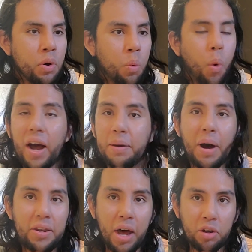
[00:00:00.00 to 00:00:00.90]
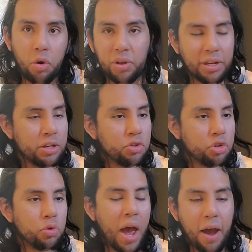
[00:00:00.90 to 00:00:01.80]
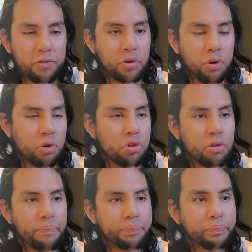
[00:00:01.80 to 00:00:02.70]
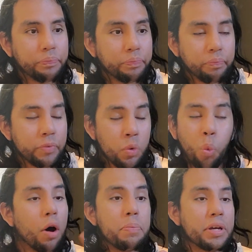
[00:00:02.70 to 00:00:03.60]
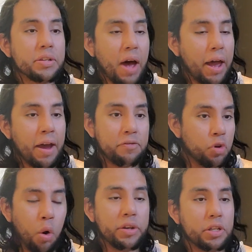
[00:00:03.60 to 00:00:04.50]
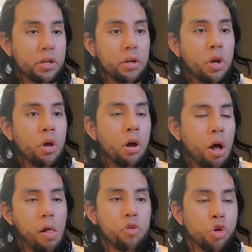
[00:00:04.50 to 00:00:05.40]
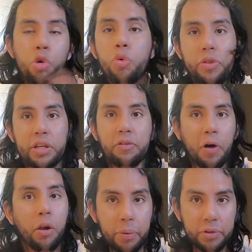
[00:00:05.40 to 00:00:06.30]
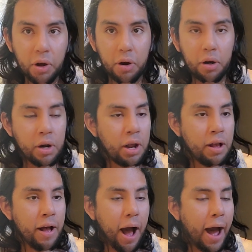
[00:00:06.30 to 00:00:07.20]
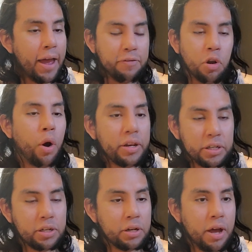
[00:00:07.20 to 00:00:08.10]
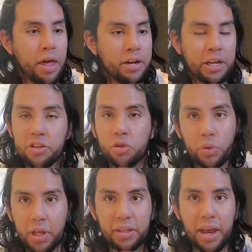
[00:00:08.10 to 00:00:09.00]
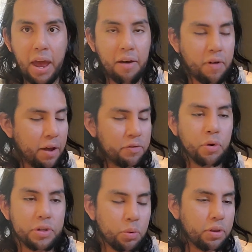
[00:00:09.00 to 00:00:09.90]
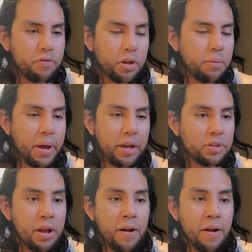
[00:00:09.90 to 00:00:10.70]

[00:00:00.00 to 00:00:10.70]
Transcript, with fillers: Why am I not going into After Earth? One, because I have no idea who the developers are. I have no idea any history that they have. I have no idea what they've done in the past.